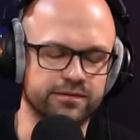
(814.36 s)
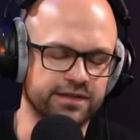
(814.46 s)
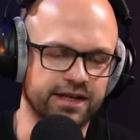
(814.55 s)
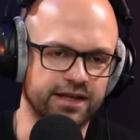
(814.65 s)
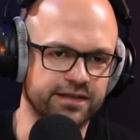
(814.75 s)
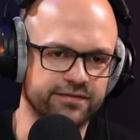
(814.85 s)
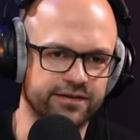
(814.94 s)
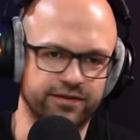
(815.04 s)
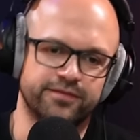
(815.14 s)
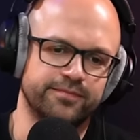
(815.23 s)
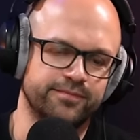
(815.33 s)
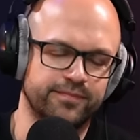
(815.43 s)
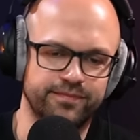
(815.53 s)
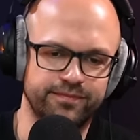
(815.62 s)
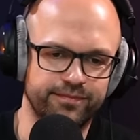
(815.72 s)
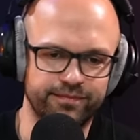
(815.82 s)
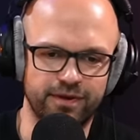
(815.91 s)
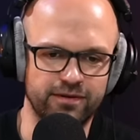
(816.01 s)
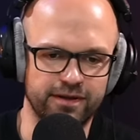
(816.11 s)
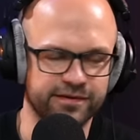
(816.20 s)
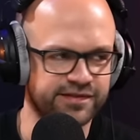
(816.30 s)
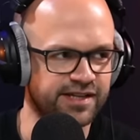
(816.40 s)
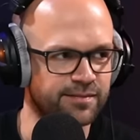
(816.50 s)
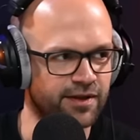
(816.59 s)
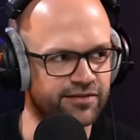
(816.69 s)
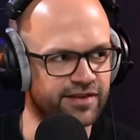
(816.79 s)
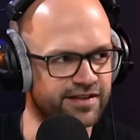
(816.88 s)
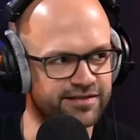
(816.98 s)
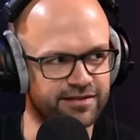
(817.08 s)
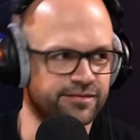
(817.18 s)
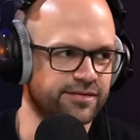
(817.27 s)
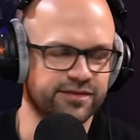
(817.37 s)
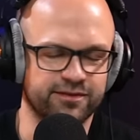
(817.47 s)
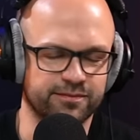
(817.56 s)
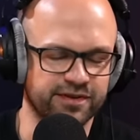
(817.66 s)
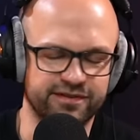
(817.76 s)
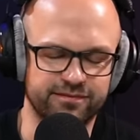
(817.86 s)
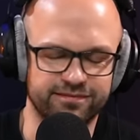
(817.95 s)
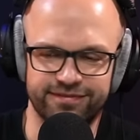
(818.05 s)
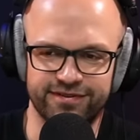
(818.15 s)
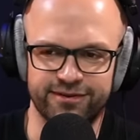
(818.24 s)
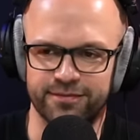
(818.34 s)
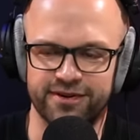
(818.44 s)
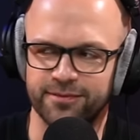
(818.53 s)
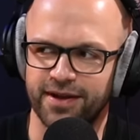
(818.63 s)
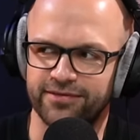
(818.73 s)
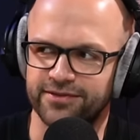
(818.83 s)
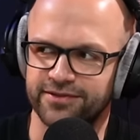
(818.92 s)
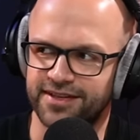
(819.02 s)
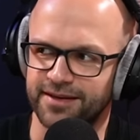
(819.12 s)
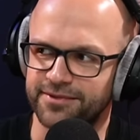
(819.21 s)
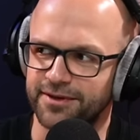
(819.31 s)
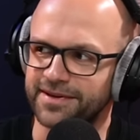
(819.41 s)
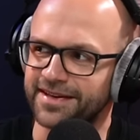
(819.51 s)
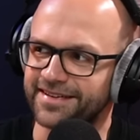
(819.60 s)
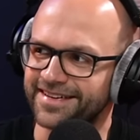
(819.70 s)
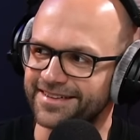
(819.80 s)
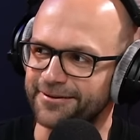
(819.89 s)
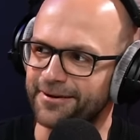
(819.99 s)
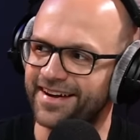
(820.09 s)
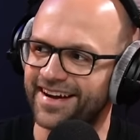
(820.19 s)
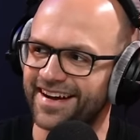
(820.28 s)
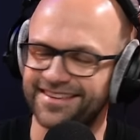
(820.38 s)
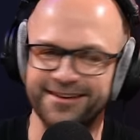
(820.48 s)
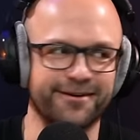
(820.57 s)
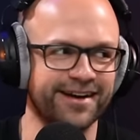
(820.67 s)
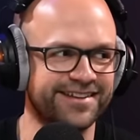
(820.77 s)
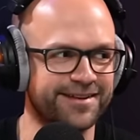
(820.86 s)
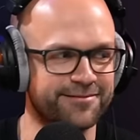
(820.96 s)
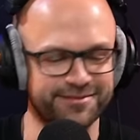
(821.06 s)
lose at Cardiff because O'Leary's team lost there, so for some reason we have to just keep doing it. I don't know why it seems